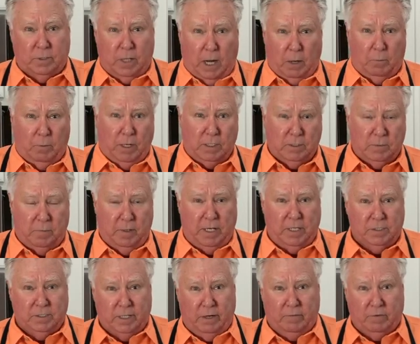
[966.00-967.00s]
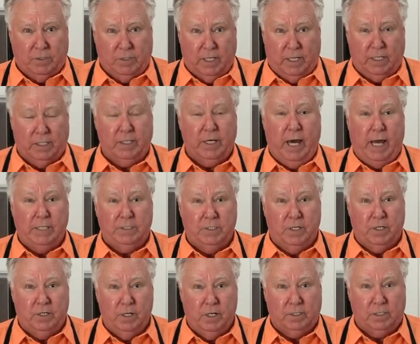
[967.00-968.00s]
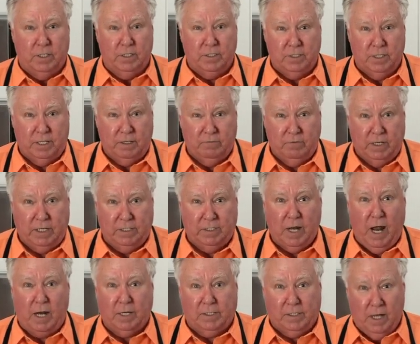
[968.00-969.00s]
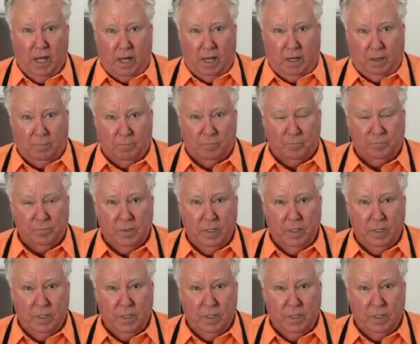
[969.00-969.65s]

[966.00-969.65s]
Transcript: and our recipes and everything. Cajun Cooking T V dot com.